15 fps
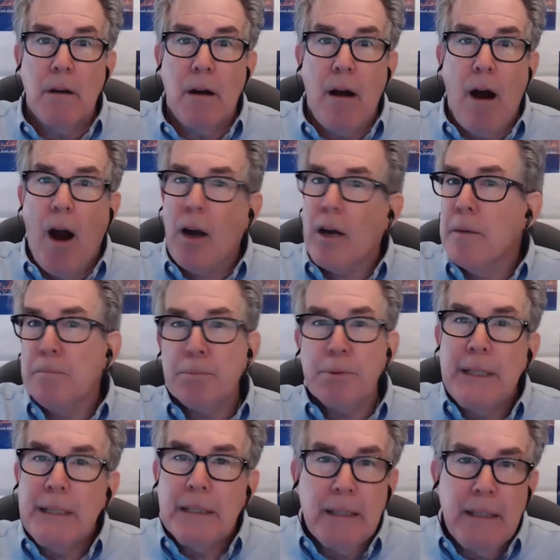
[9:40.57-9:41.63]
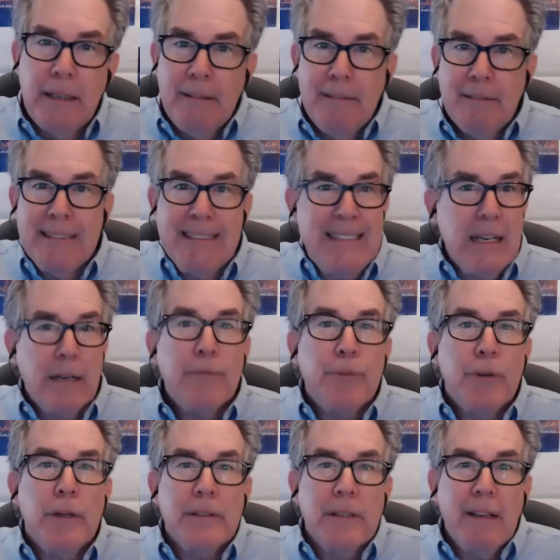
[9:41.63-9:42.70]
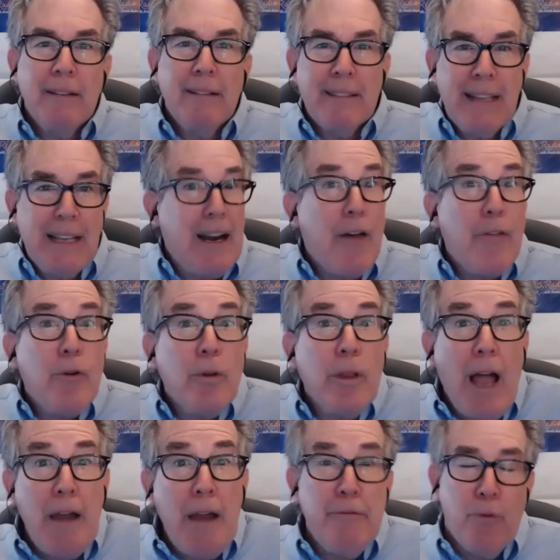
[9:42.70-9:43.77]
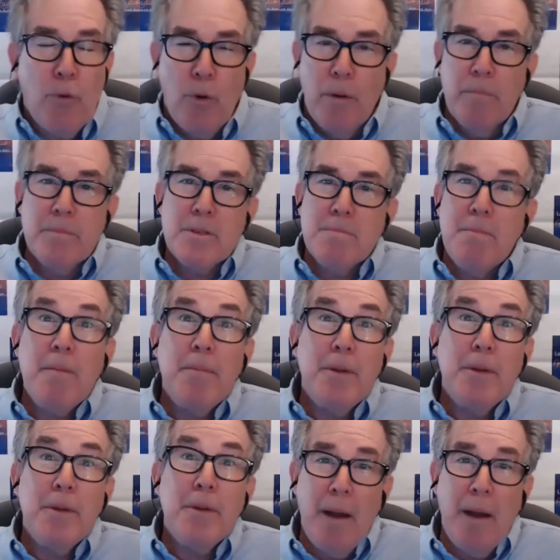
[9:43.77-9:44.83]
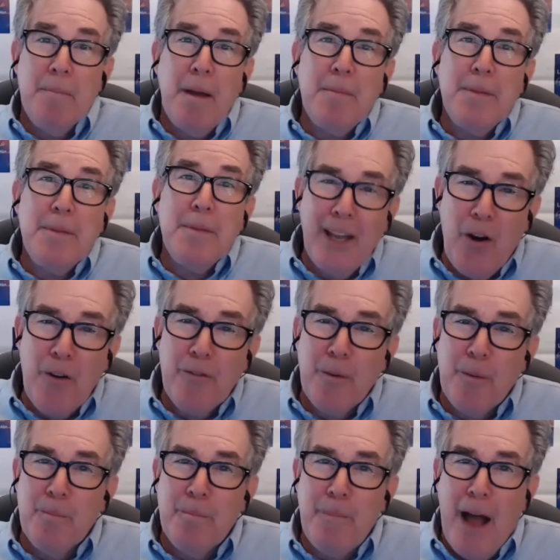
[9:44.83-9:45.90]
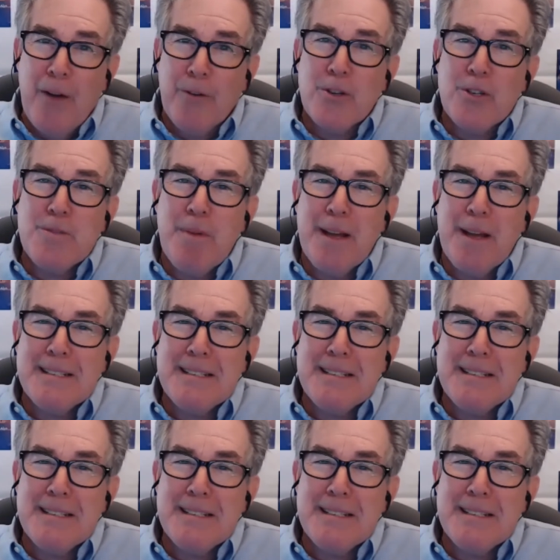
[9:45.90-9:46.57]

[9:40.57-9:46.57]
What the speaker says: are completely different than other life forms. Maybe you're right. Maybe they are from outer space.